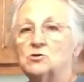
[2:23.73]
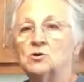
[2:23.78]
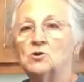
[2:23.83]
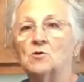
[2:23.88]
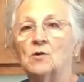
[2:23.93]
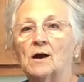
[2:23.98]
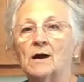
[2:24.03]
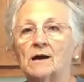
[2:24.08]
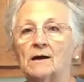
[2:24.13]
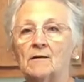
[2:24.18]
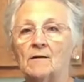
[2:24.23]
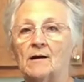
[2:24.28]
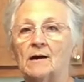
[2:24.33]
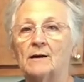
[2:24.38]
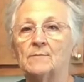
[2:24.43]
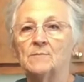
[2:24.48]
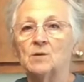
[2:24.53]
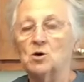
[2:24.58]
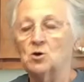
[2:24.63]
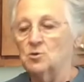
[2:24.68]
you how
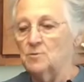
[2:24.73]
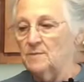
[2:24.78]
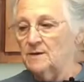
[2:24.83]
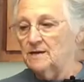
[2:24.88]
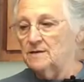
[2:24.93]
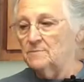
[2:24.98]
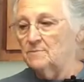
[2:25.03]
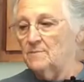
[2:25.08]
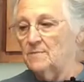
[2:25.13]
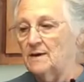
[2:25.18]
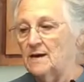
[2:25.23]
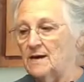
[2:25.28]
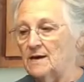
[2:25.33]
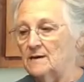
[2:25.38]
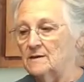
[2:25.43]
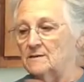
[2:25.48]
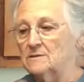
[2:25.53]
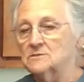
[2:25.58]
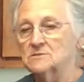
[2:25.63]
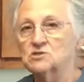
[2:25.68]
I'm going to make
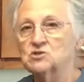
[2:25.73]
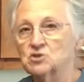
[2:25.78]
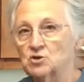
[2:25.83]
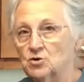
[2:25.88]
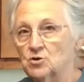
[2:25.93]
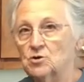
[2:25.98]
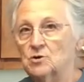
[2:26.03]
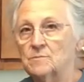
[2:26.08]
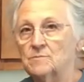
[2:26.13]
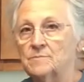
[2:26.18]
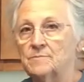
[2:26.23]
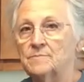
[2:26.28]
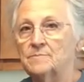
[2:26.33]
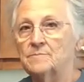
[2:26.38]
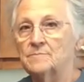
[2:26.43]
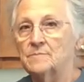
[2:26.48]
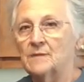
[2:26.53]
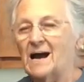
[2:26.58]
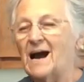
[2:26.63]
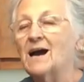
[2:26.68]
my syrup.
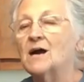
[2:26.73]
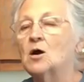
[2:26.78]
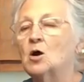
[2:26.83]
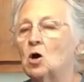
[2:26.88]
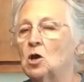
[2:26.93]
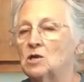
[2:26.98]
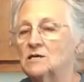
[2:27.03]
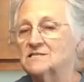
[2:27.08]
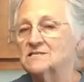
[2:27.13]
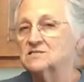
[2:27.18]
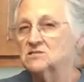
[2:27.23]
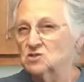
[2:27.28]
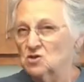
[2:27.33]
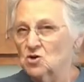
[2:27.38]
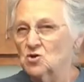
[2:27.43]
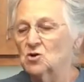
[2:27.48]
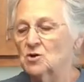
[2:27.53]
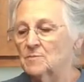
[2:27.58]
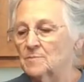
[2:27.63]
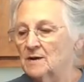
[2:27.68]
I call it
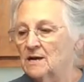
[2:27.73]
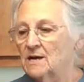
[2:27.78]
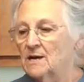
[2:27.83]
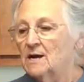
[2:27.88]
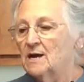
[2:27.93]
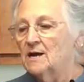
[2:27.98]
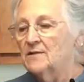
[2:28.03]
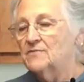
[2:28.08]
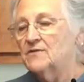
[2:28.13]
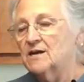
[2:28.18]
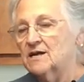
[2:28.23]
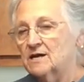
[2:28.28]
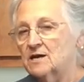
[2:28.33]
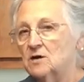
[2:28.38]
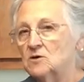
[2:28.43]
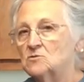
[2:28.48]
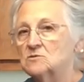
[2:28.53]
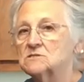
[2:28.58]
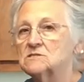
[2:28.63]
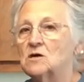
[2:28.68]
syrup that
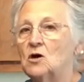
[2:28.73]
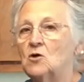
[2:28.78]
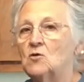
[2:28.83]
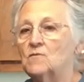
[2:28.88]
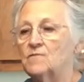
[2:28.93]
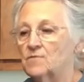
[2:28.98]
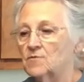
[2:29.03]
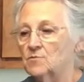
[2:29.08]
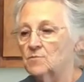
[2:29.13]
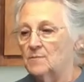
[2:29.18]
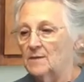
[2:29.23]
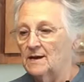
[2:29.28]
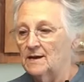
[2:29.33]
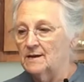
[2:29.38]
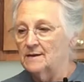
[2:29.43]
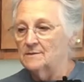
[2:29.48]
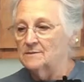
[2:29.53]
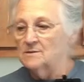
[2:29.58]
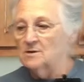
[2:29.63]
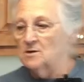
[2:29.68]
goes over
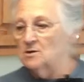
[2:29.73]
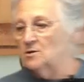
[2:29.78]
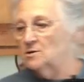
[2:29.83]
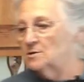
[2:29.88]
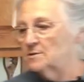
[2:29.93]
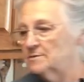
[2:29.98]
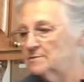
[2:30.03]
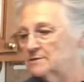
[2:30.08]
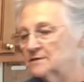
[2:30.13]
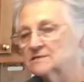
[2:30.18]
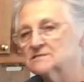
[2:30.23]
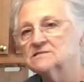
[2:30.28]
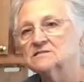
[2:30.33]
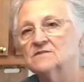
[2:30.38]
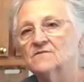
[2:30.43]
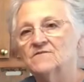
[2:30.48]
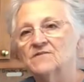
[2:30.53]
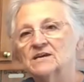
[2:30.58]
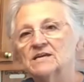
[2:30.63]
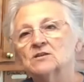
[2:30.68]
my, uh, it's
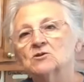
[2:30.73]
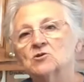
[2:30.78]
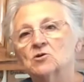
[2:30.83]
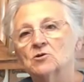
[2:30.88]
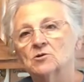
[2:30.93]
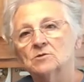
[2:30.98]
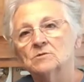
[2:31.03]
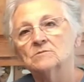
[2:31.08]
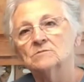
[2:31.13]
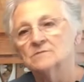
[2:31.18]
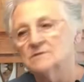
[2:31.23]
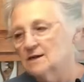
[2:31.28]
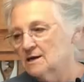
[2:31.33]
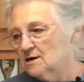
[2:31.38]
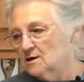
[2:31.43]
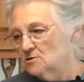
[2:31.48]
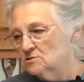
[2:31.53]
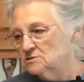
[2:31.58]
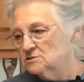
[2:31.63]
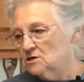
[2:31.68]
the vinegar that
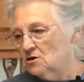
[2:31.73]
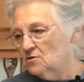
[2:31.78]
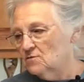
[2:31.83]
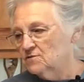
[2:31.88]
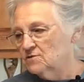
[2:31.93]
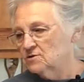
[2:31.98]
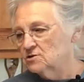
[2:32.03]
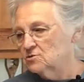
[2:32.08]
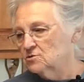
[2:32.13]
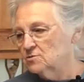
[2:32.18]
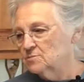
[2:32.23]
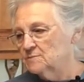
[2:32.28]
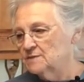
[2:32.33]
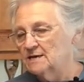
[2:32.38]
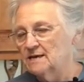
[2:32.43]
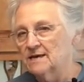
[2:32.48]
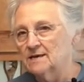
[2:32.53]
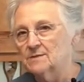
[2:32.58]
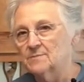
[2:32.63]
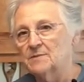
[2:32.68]
goes over your
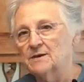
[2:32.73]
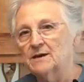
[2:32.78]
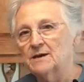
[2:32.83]
banana